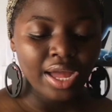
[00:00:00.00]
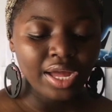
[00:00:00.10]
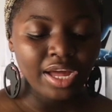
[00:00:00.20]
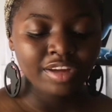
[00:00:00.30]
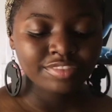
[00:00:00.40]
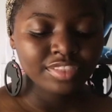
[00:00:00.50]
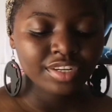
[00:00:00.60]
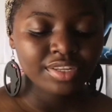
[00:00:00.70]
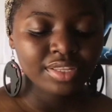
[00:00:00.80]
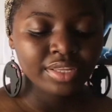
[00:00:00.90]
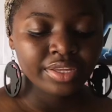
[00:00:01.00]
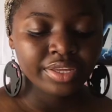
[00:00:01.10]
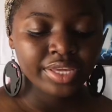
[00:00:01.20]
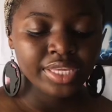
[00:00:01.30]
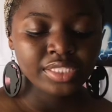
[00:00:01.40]
after
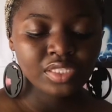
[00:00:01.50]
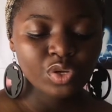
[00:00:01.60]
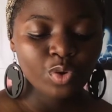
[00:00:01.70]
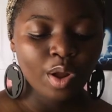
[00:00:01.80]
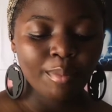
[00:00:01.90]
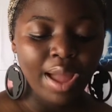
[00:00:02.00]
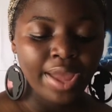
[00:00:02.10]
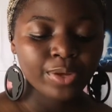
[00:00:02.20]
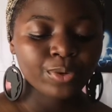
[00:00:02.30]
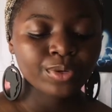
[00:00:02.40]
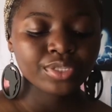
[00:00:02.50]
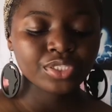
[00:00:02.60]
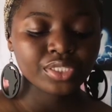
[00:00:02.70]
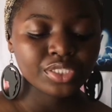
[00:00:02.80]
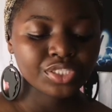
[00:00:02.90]
the Instagram icon,
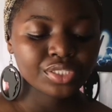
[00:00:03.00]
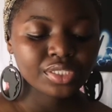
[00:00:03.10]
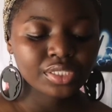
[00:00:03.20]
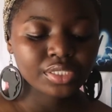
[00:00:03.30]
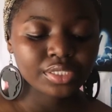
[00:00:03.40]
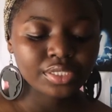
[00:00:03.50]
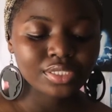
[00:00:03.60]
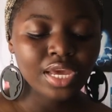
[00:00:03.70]
just